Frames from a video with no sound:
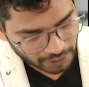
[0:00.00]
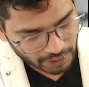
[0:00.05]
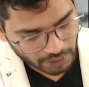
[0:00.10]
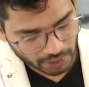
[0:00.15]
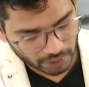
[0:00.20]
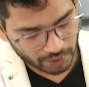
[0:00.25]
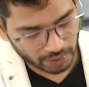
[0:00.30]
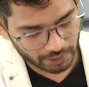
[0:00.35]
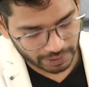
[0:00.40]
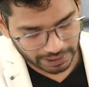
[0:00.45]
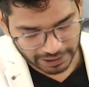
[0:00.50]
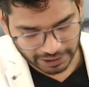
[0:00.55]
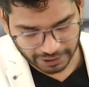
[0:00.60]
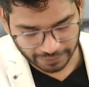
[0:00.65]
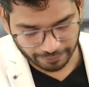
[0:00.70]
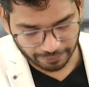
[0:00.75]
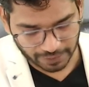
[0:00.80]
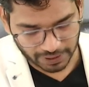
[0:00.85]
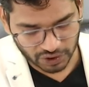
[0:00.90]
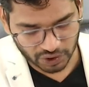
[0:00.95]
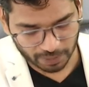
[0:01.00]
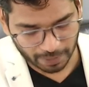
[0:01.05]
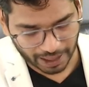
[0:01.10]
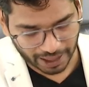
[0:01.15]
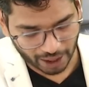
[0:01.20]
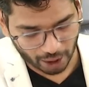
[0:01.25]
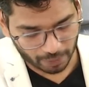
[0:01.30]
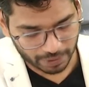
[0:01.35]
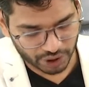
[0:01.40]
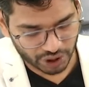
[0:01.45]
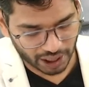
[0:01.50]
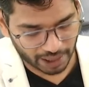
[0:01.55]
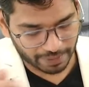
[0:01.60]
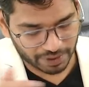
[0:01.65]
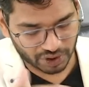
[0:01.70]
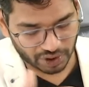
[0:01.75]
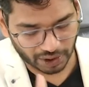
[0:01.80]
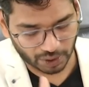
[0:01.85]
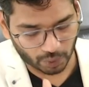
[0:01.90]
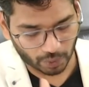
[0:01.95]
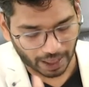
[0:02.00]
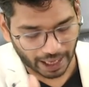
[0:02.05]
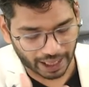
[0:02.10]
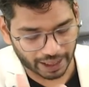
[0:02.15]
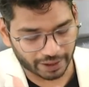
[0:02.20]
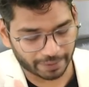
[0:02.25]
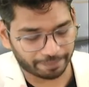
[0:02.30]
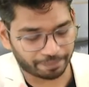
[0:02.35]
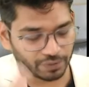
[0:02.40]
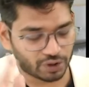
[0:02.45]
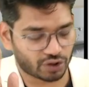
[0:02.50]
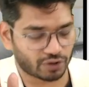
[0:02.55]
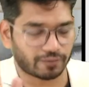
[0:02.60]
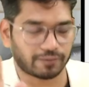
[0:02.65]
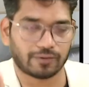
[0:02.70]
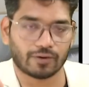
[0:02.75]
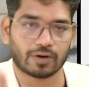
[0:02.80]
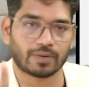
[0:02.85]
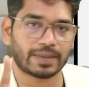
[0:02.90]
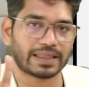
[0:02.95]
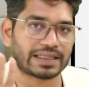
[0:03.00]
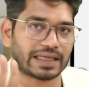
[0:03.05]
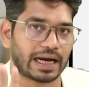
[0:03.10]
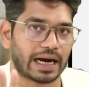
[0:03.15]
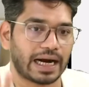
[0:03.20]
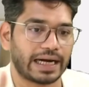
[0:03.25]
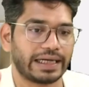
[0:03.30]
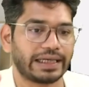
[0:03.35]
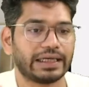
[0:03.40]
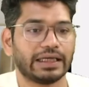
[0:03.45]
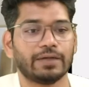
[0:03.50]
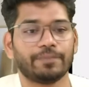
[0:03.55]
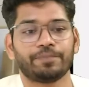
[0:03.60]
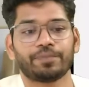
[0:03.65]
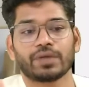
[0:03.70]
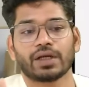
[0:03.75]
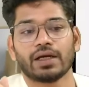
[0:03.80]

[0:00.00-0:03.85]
So this is the first part. How much time is required? So 4 months are ideal.